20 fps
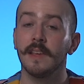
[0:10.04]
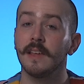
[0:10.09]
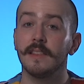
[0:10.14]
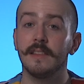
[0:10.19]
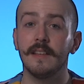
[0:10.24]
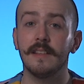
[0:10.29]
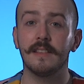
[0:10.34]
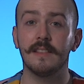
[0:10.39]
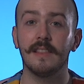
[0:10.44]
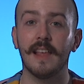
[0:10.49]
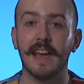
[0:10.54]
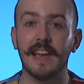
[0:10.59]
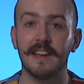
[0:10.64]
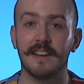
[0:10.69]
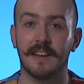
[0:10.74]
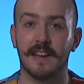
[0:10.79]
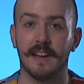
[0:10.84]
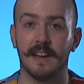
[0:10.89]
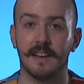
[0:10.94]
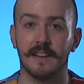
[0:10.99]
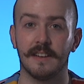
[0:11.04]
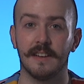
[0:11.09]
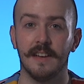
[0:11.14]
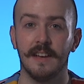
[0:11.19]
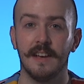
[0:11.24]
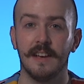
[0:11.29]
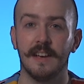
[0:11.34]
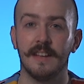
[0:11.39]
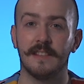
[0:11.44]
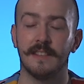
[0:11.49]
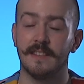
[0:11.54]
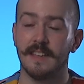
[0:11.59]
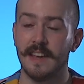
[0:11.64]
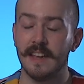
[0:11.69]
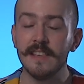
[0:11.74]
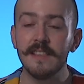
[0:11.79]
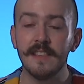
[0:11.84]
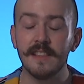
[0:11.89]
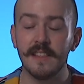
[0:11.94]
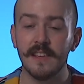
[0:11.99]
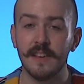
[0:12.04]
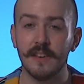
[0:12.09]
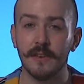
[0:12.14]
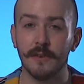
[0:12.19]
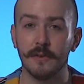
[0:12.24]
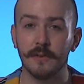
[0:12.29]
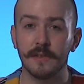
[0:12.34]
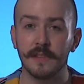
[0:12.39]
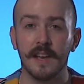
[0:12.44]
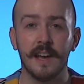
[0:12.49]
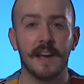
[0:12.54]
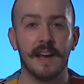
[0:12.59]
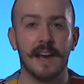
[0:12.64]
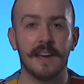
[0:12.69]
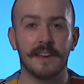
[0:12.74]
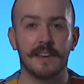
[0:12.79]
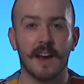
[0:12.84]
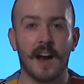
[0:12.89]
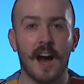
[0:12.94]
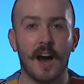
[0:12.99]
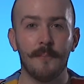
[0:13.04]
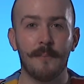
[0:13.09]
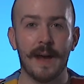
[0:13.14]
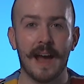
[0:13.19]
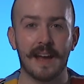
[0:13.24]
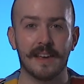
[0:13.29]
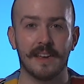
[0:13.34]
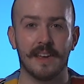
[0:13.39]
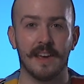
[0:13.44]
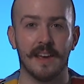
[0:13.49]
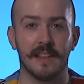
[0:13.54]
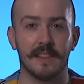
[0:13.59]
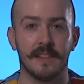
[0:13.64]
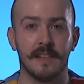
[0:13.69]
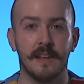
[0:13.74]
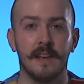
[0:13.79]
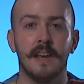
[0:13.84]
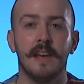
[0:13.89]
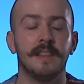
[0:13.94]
This light kit is an easy-to-use and compact kit